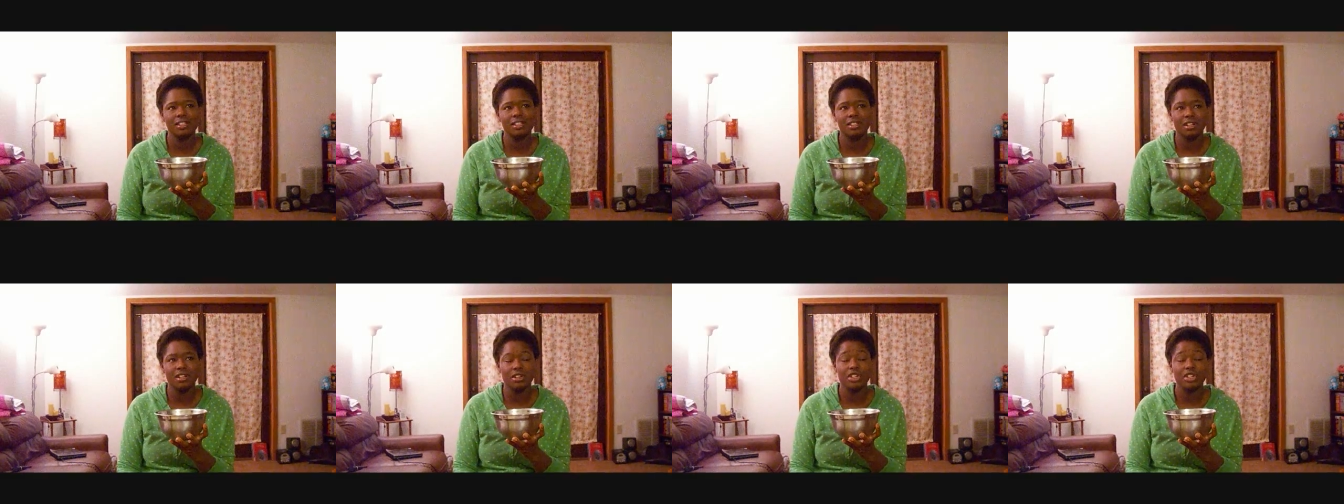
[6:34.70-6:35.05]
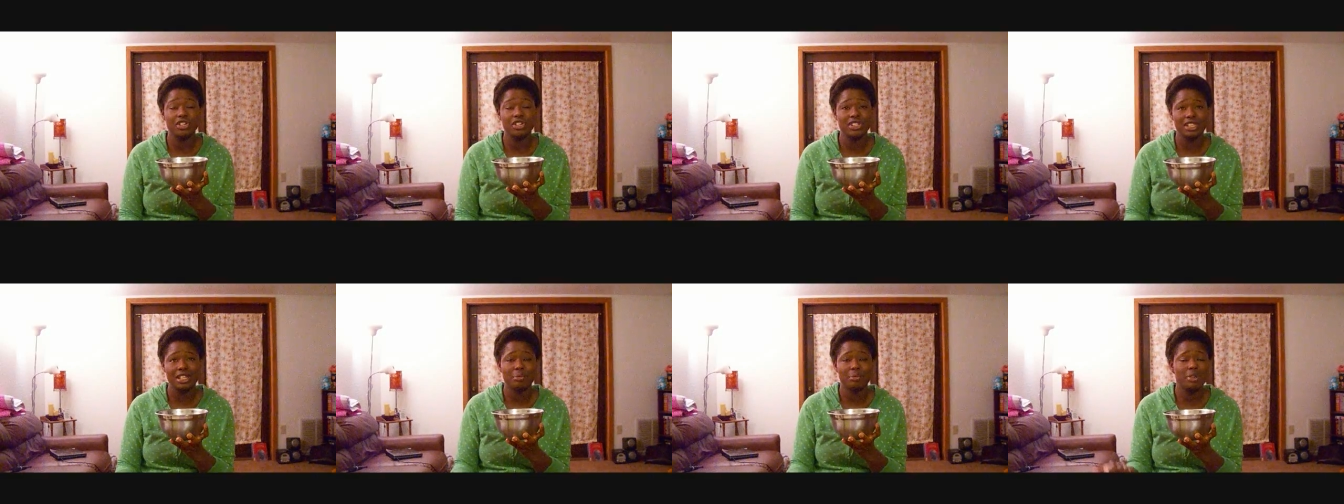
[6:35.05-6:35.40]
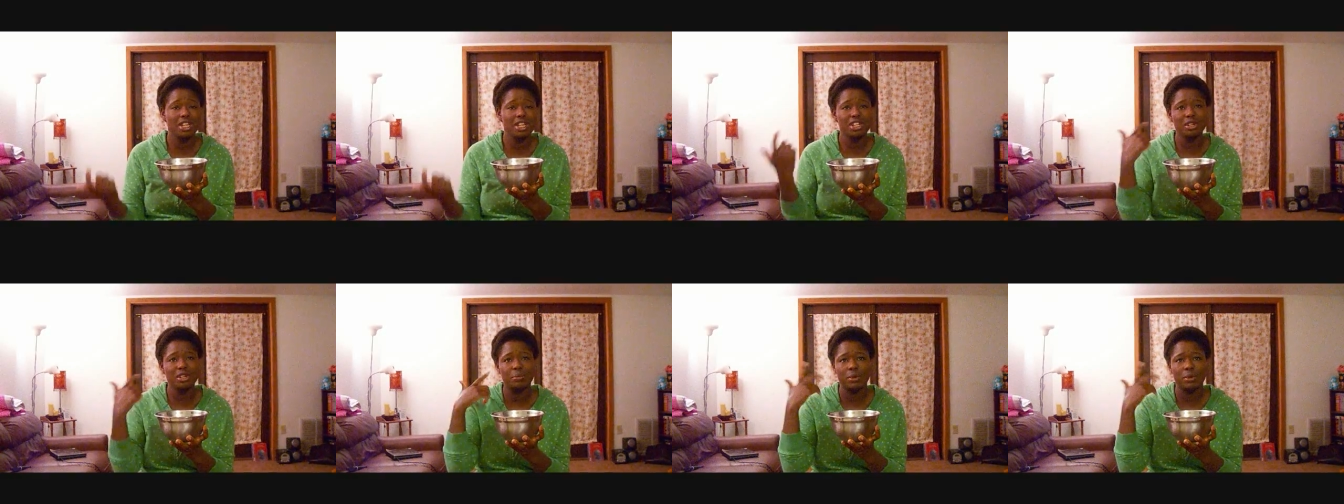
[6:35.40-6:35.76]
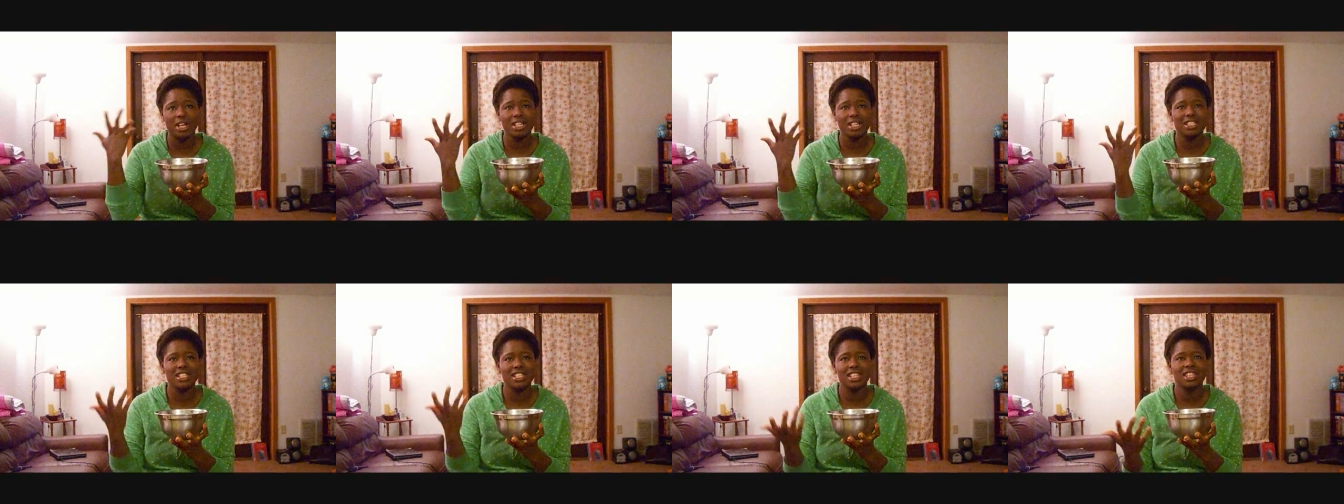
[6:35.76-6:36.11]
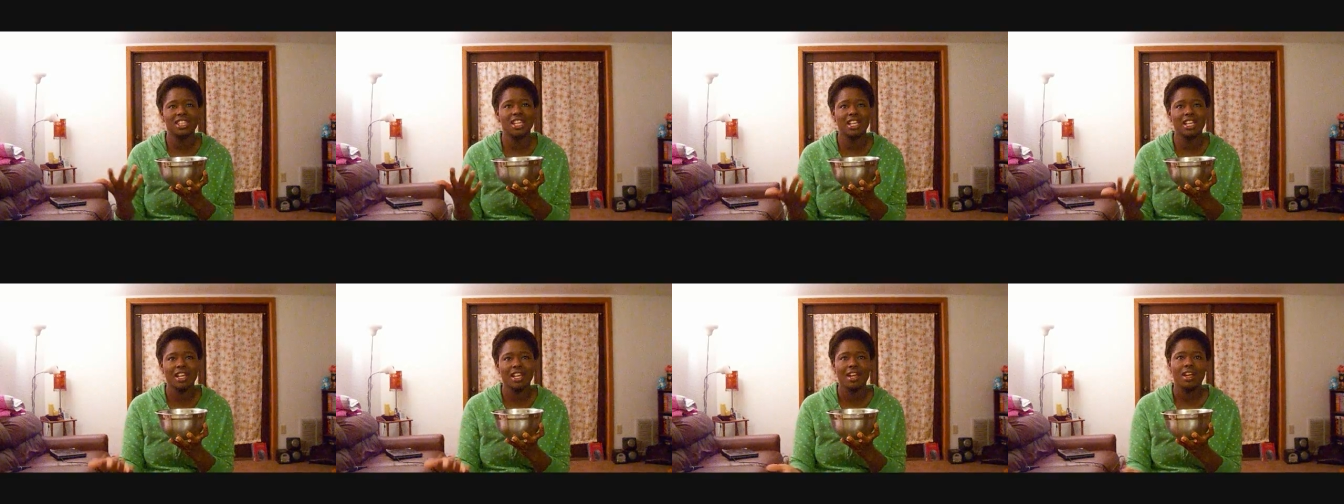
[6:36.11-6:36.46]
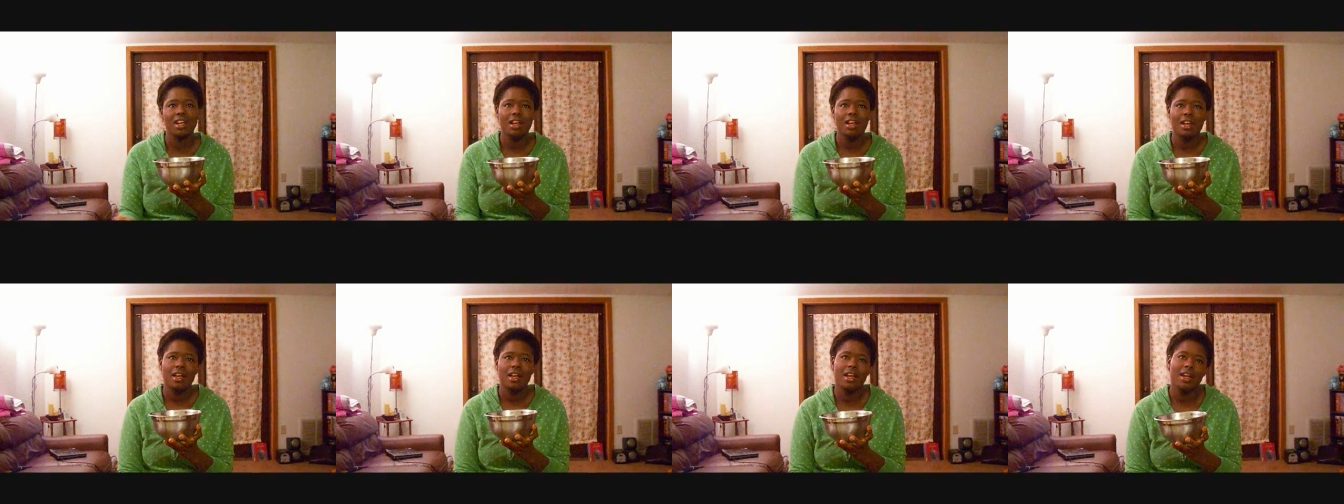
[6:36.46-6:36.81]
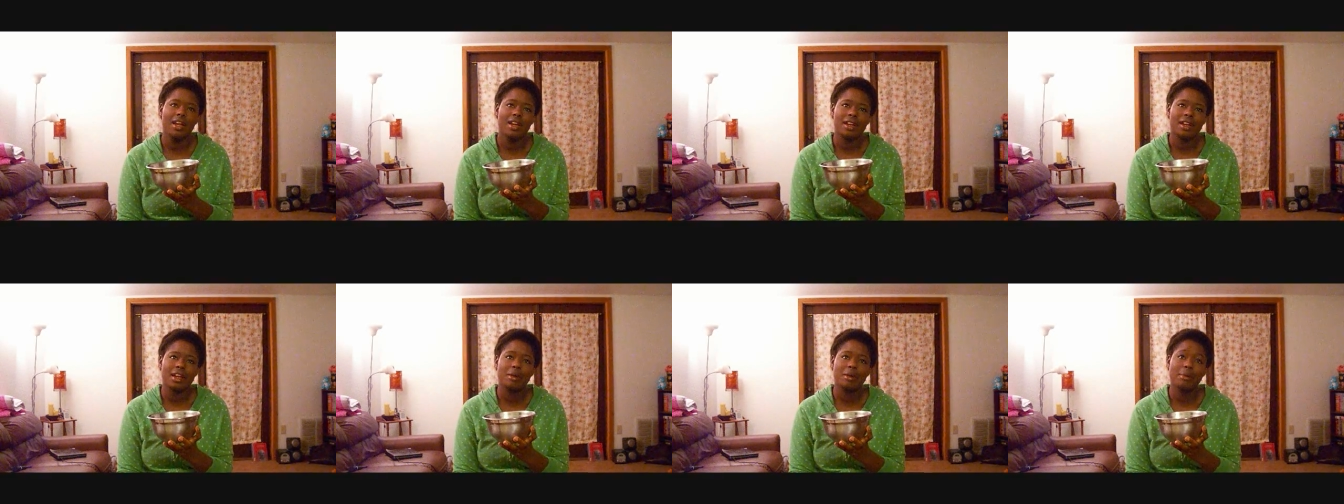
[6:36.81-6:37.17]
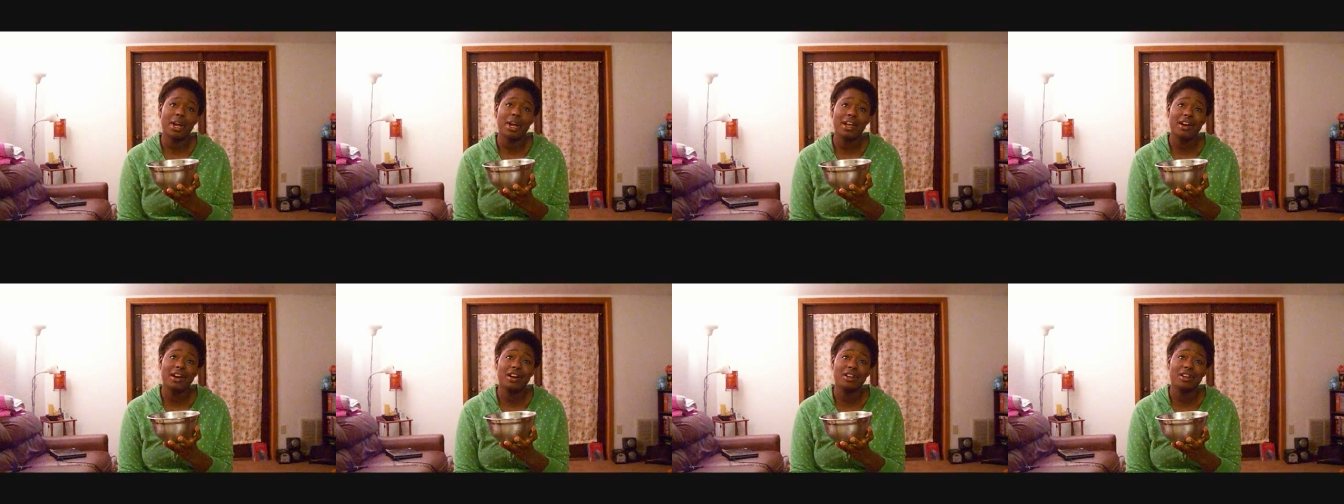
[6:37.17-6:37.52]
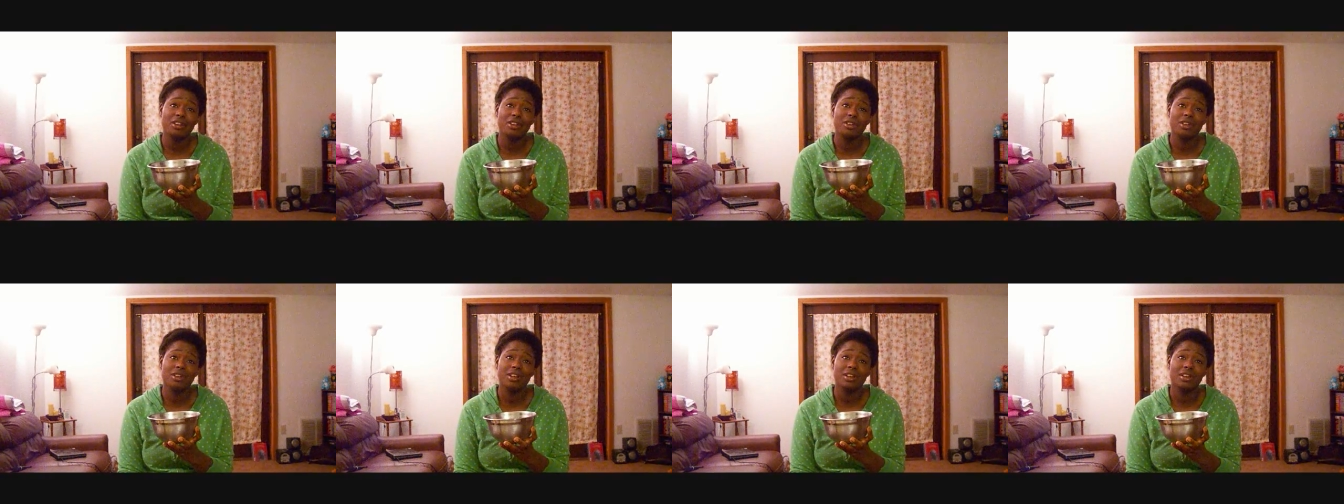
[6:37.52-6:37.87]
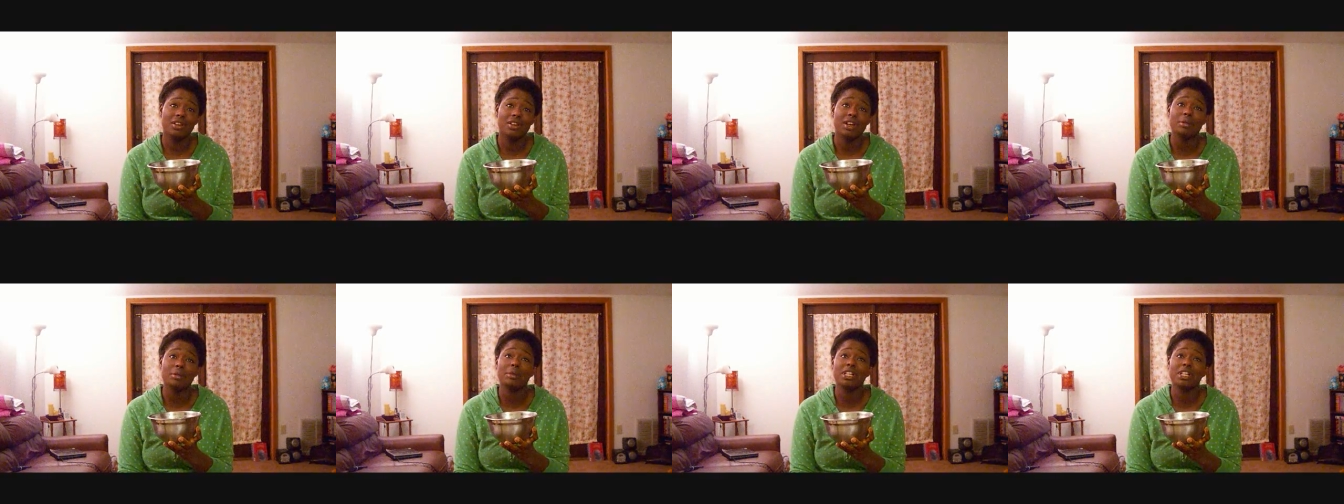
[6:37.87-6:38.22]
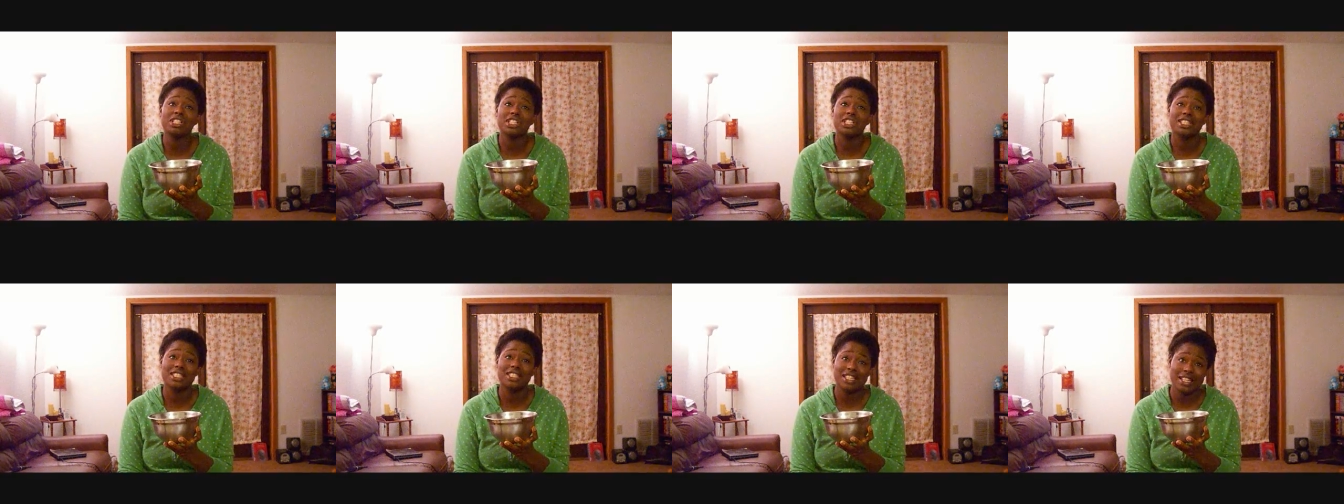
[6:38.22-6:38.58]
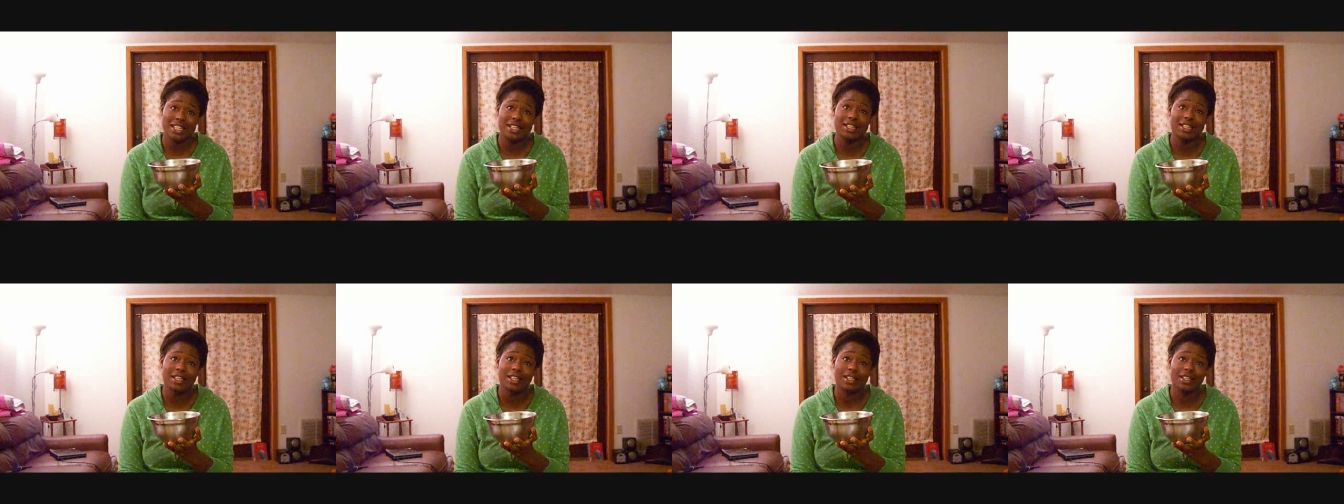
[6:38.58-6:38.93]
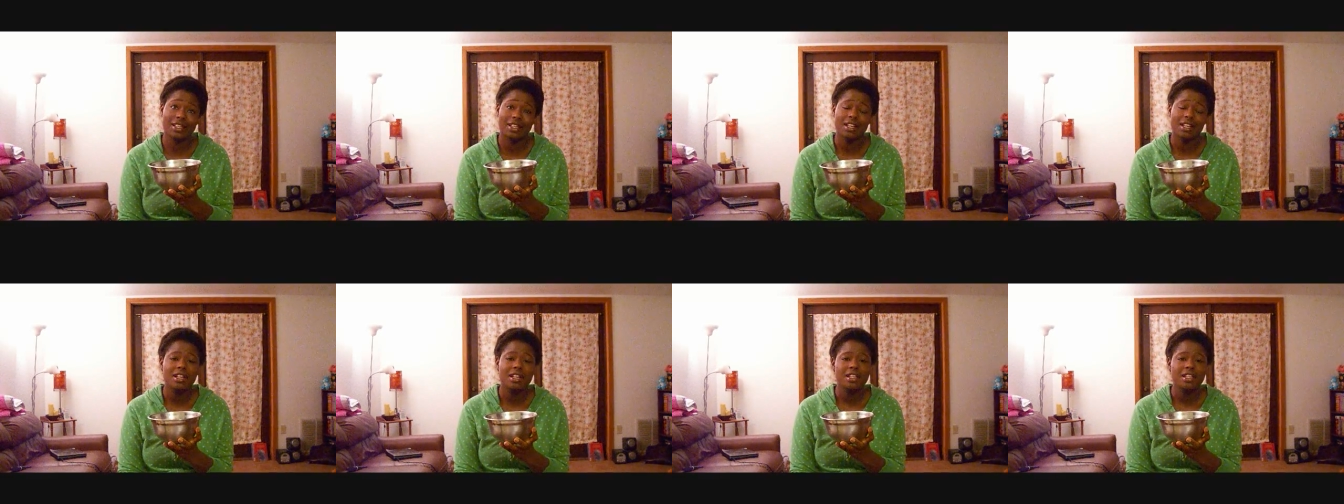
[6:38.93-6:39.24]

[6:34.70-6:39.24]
your stomach and your brain to think, hey, am I hungry or am I just eating?